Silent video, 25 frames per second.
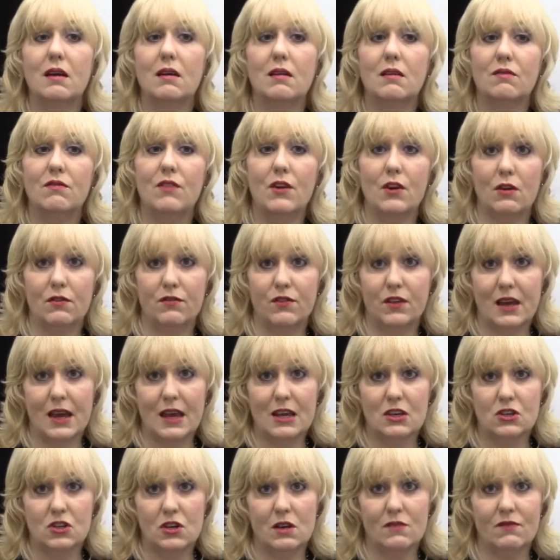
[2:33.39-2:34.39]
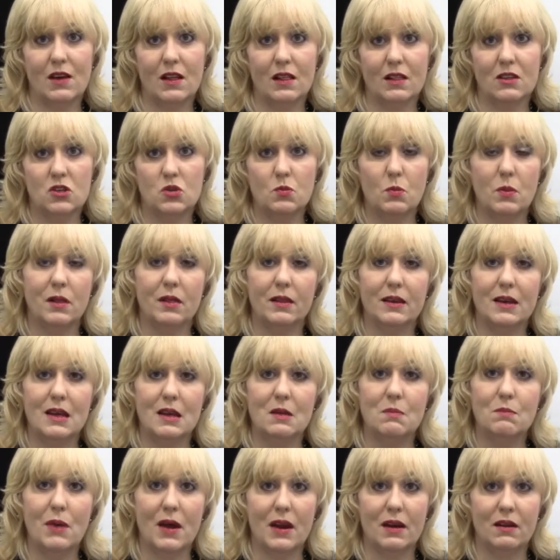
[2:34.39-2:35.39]
verification of eligibility
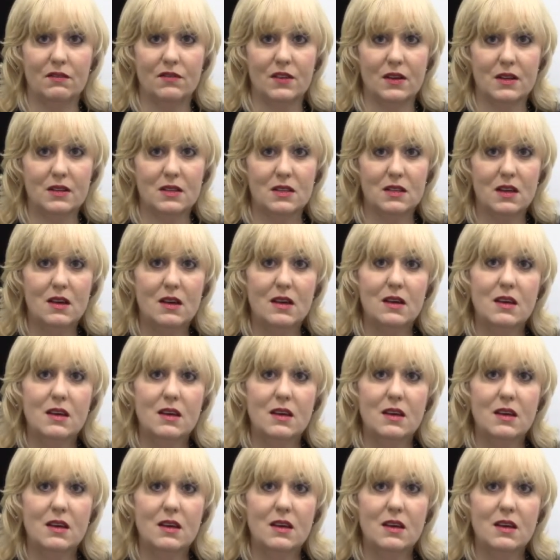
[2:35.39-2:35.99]
and benefits